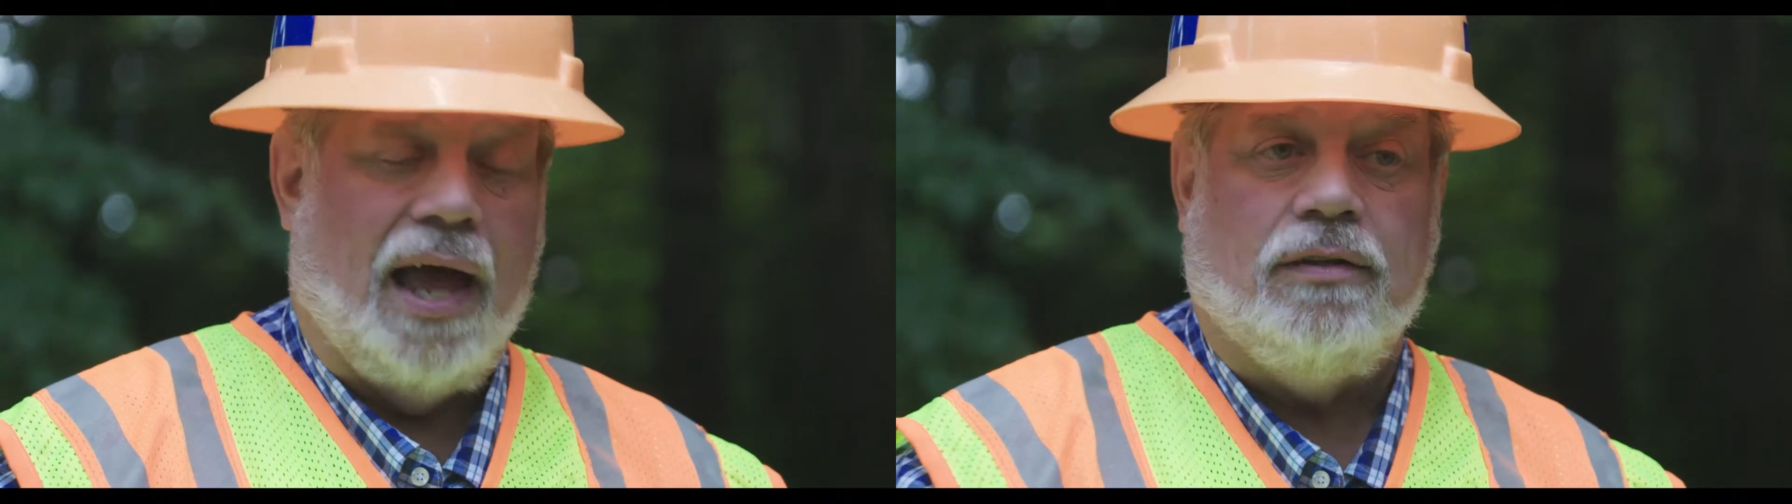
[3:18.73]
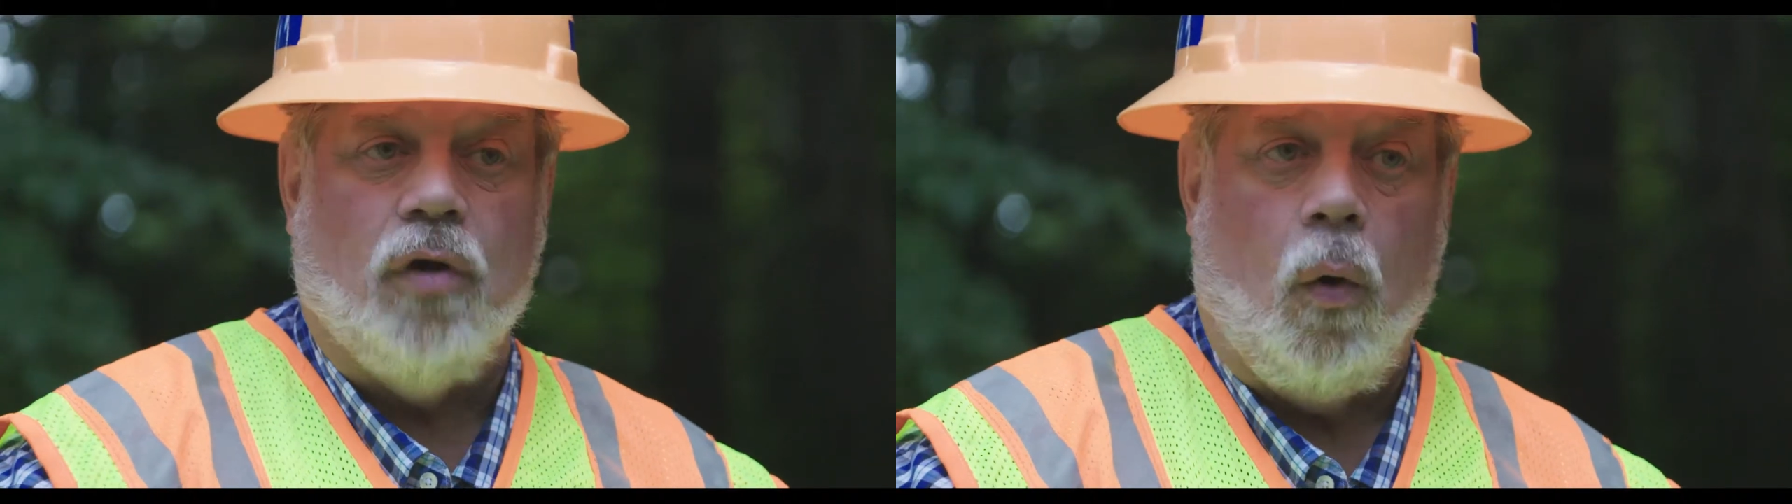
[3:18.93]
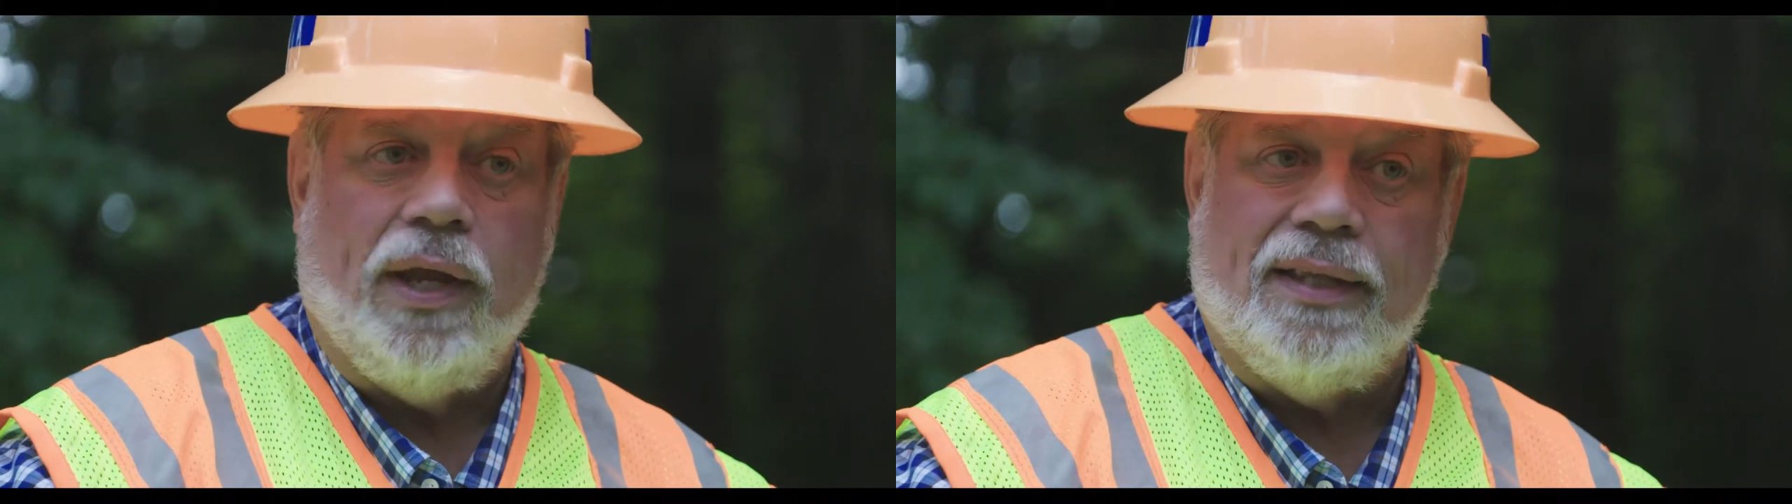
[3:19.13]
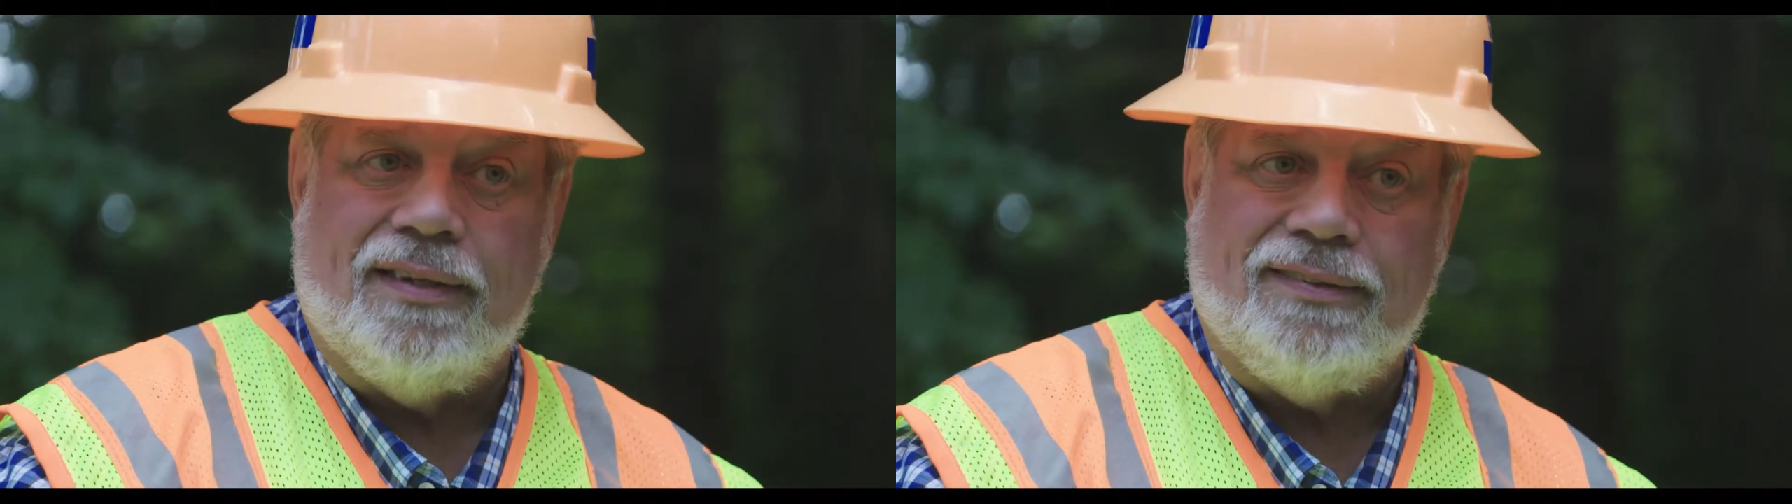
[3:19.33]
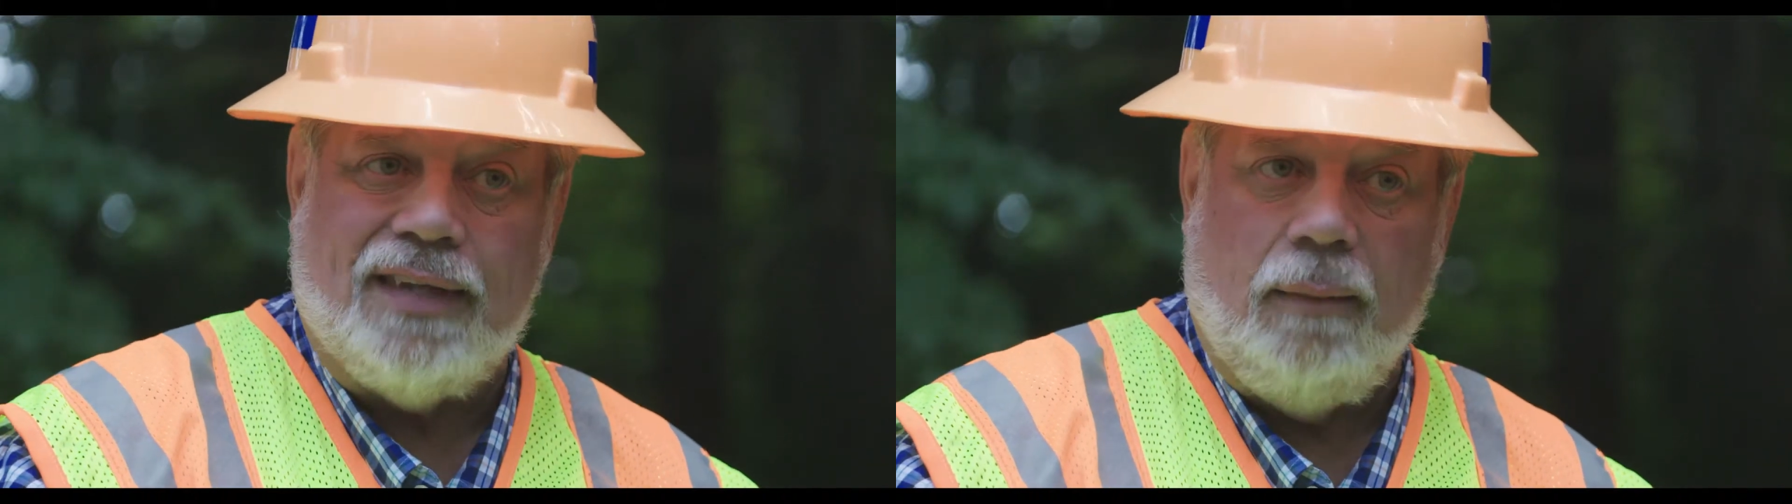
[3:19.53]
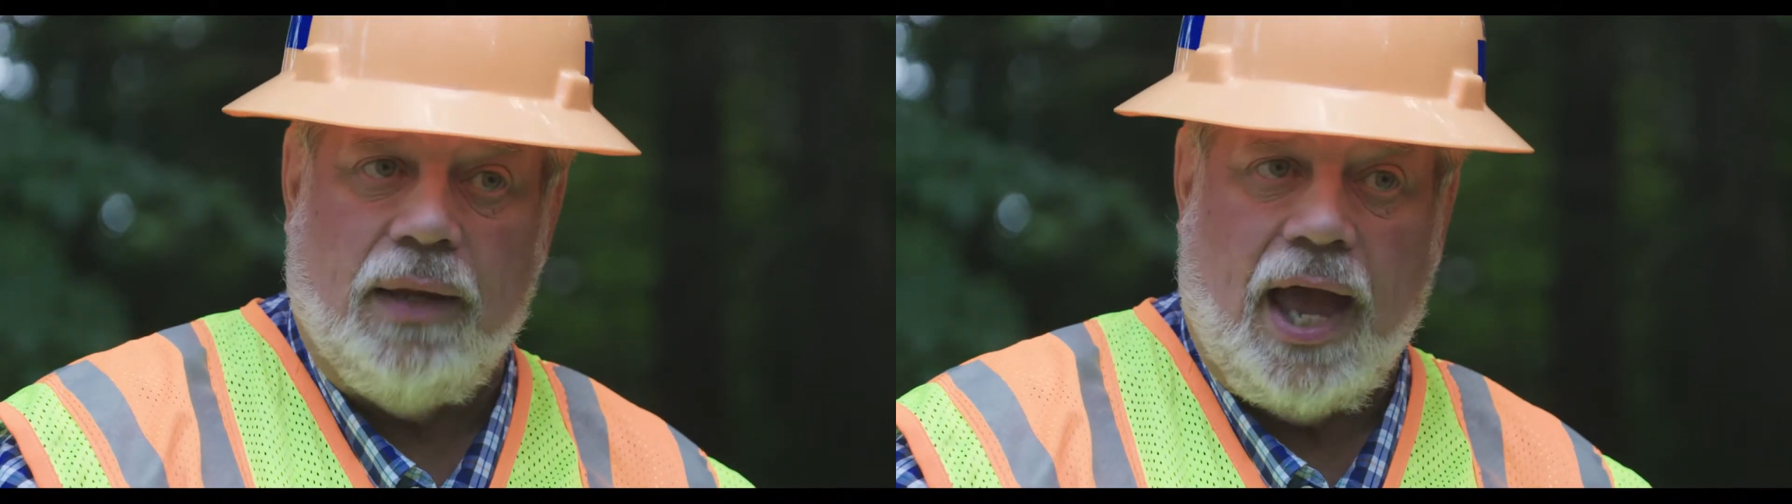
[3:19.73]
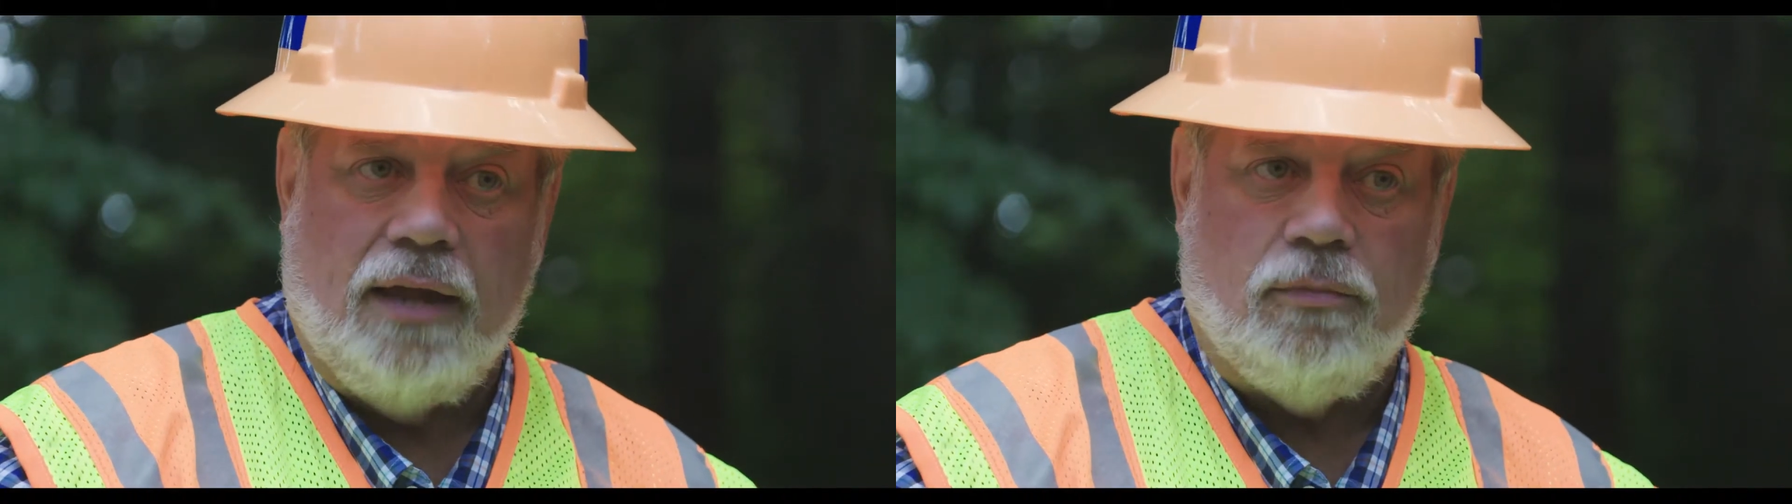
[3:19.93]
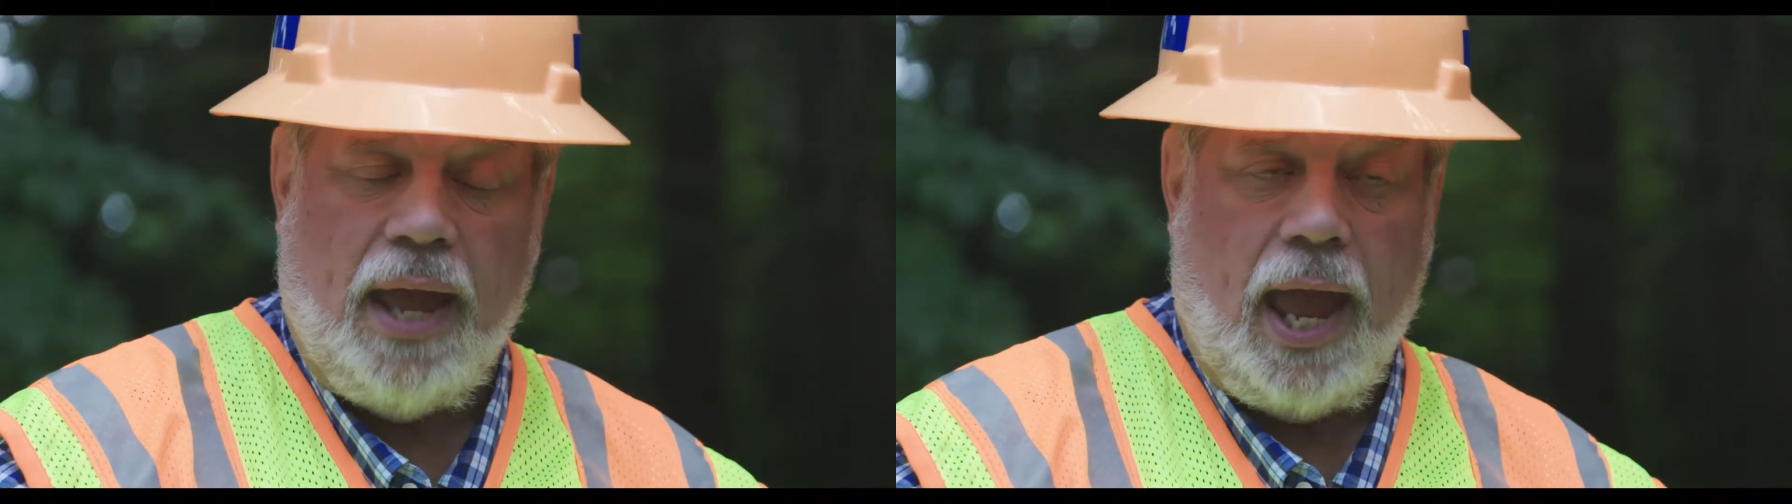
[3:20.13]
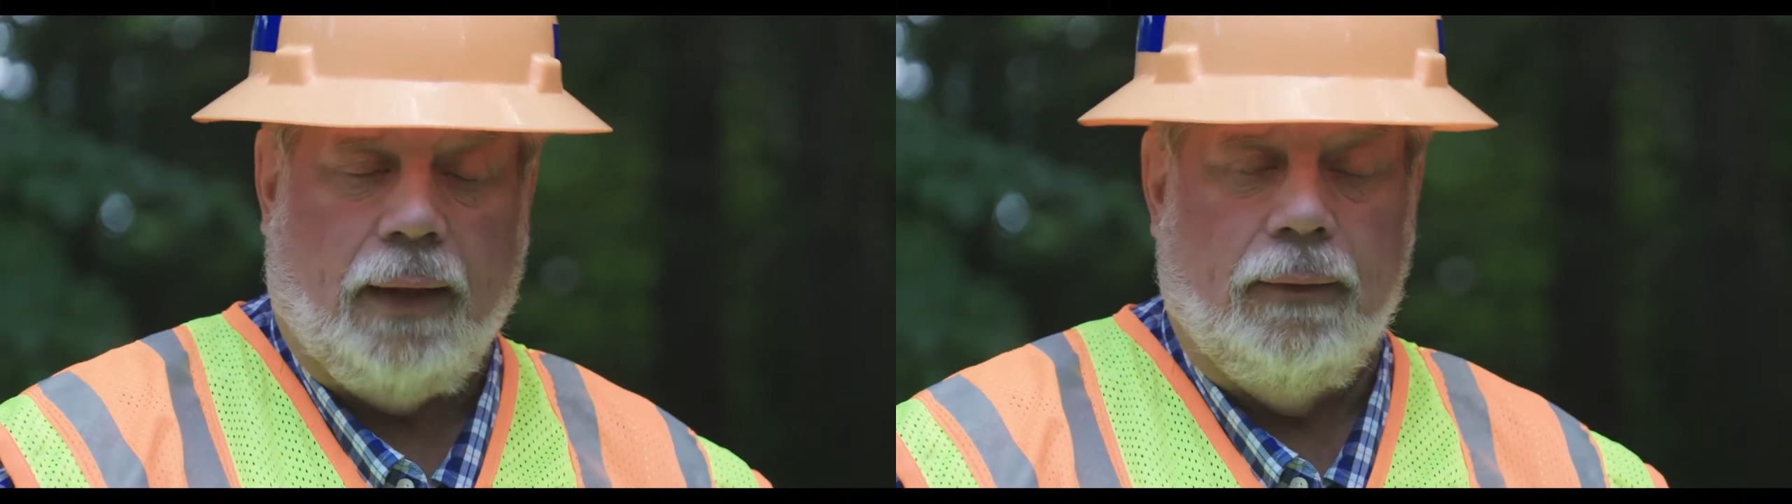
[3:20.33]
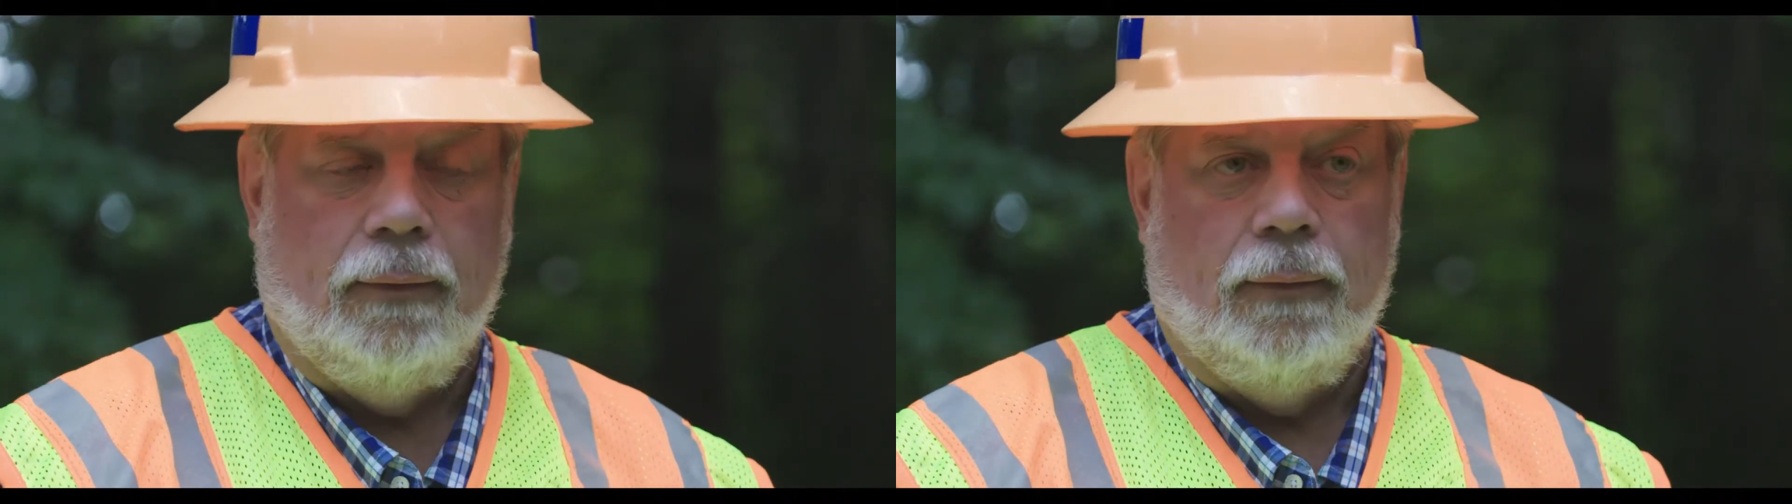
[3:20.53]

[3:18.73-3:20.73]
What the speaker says: I don't get the same guys back.